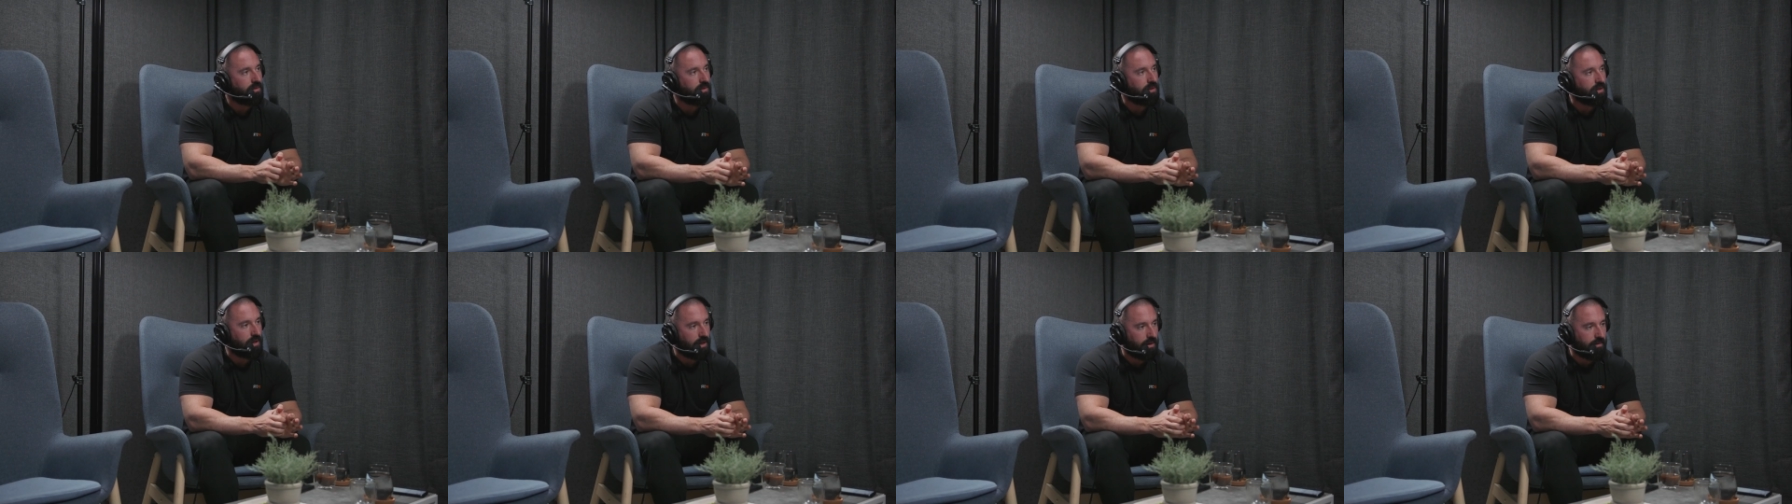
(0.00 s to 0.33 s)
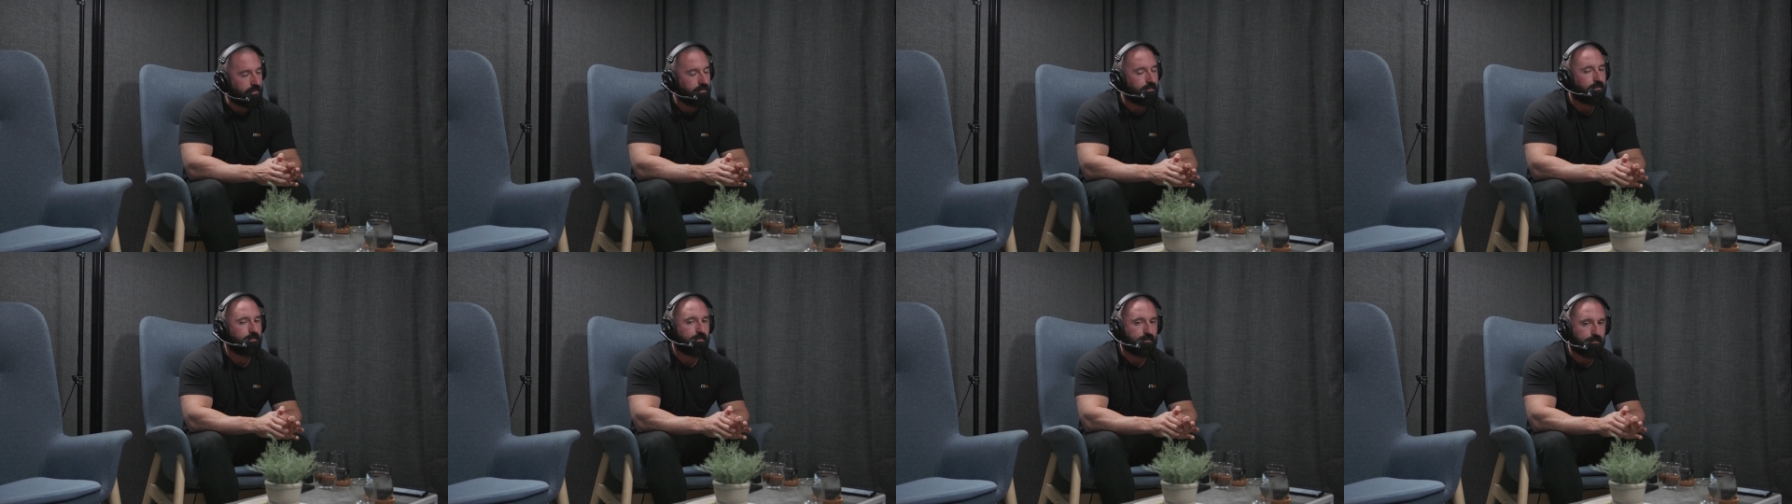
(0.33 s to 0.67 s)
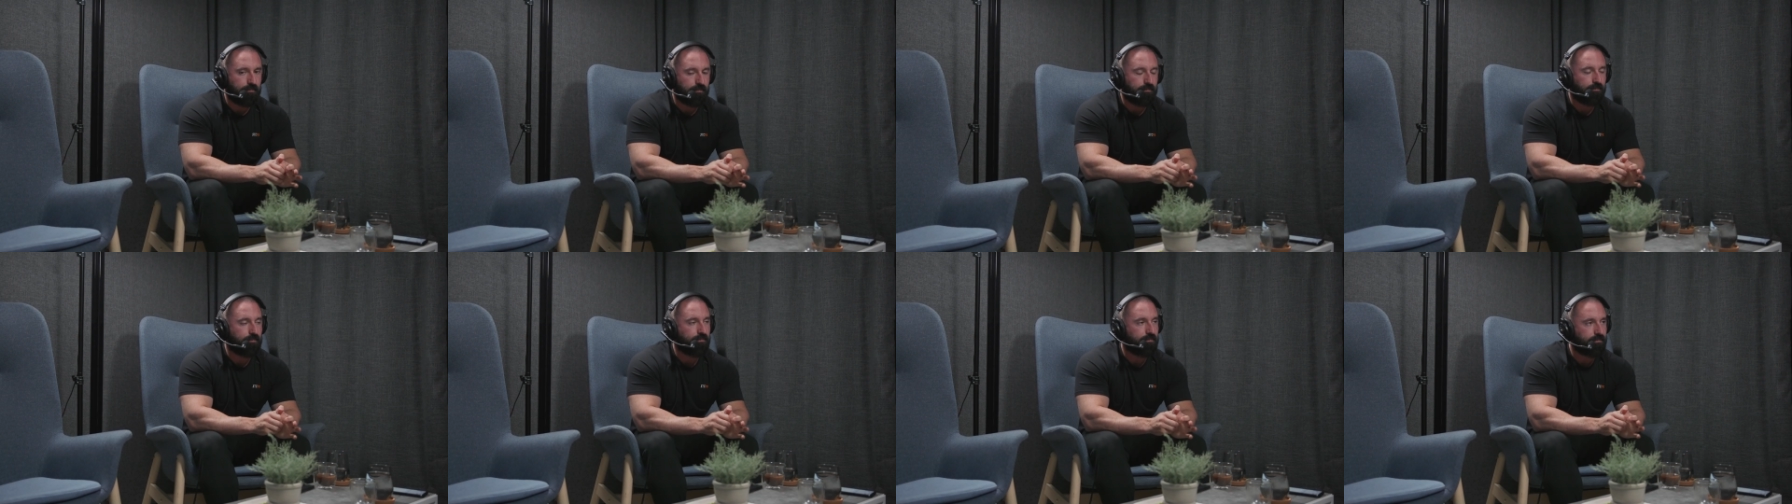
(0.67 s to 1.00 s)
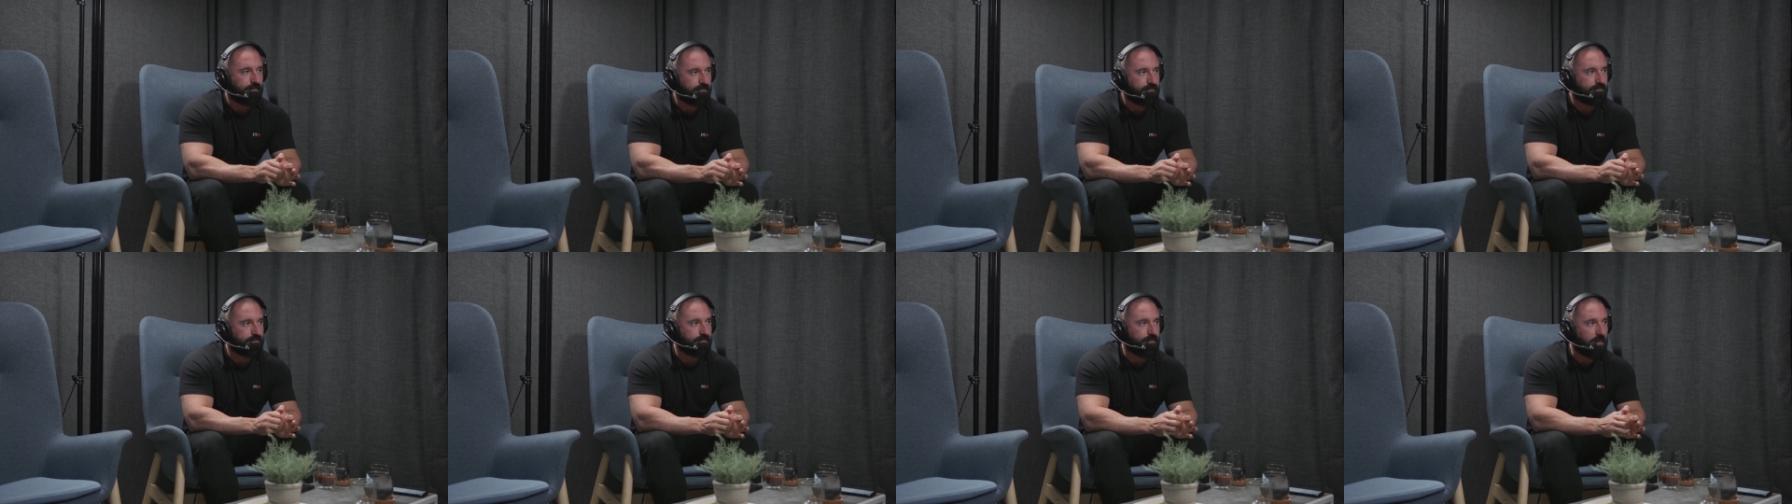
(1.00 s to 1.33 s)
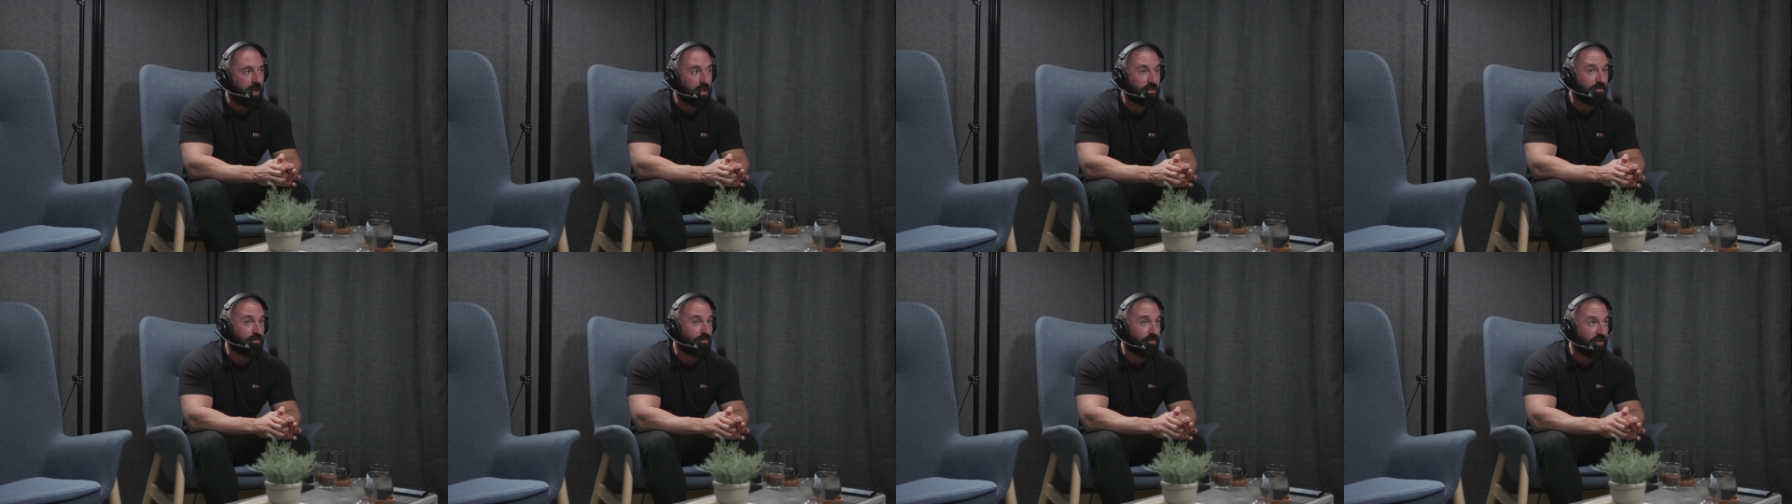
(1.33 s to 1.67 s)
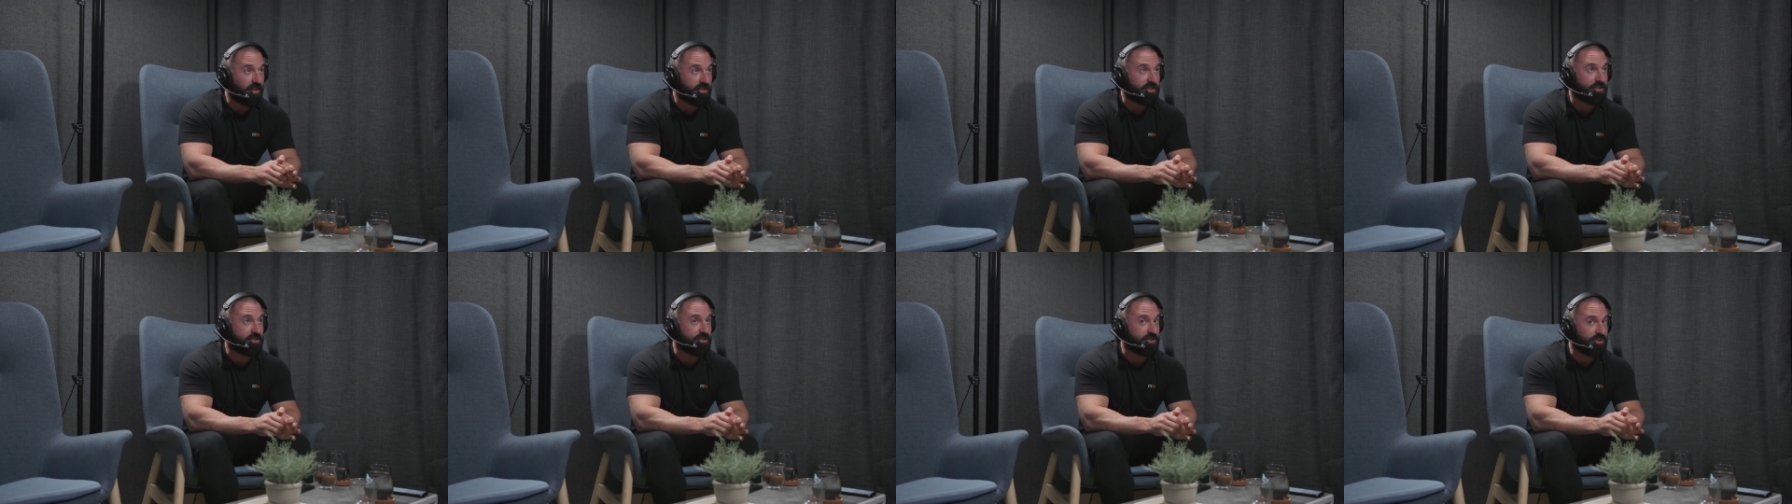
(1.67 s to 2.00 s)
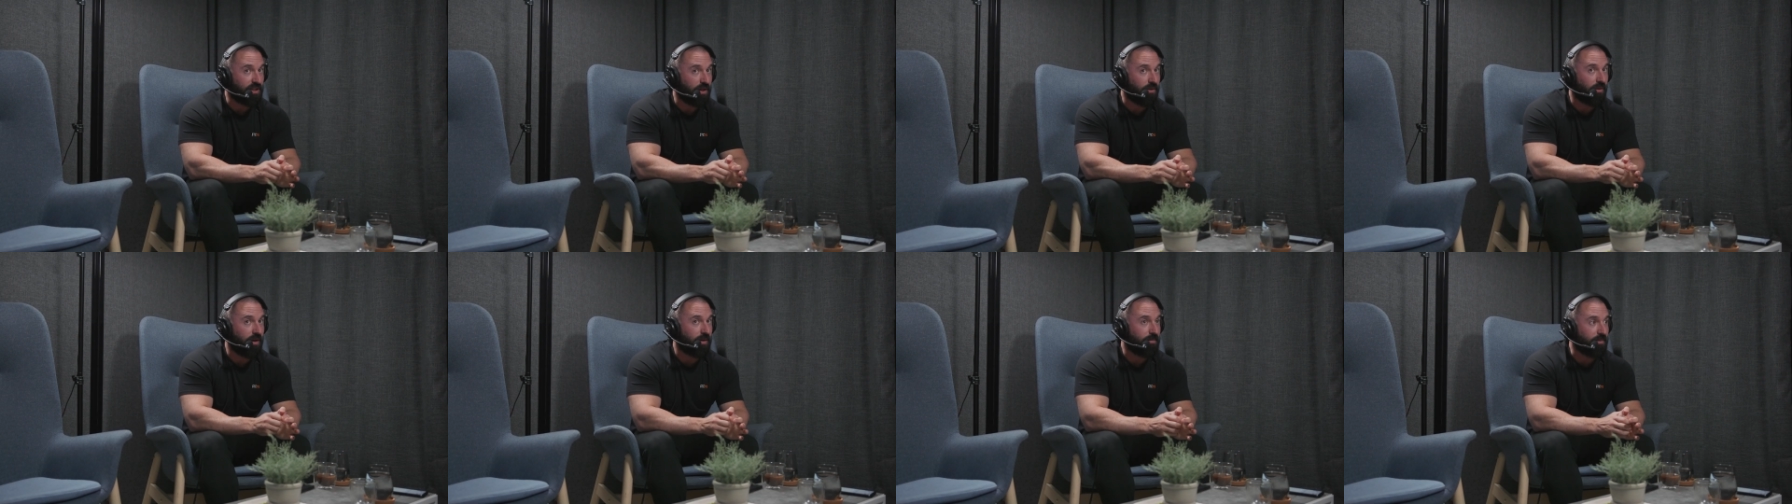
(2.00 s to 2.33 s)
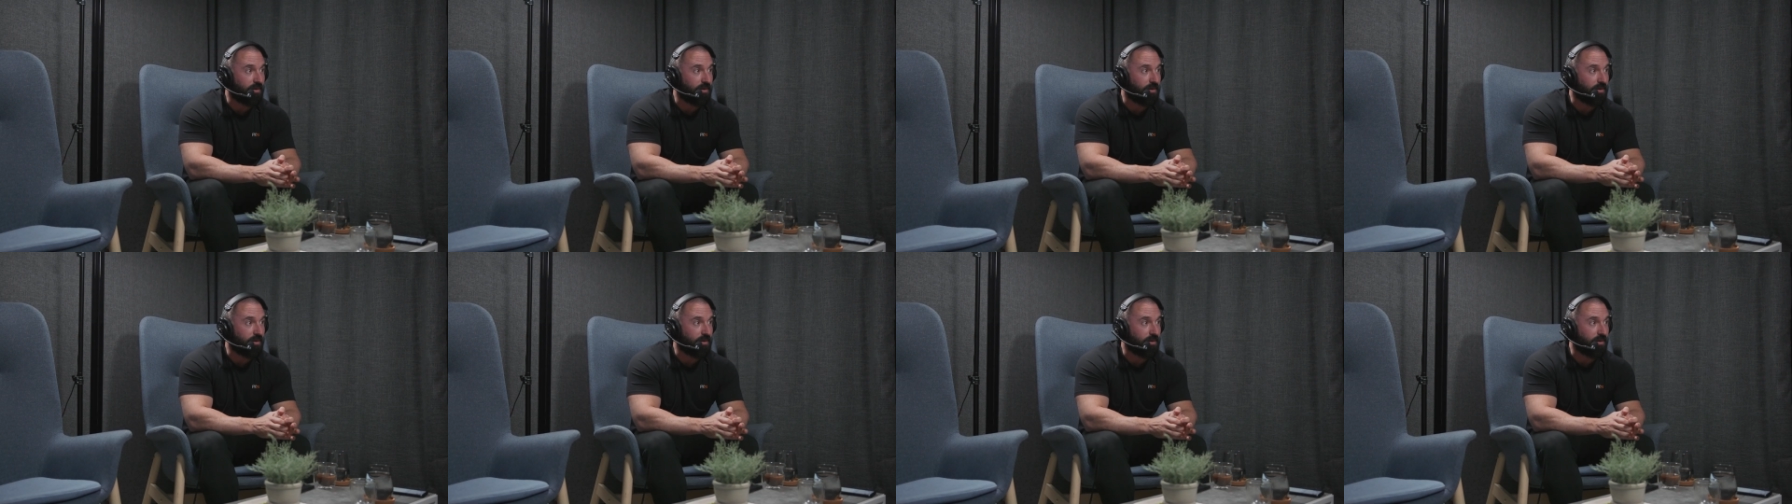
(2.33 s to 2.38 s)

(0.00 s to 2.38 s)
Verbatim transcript: Yeah. And to fucking show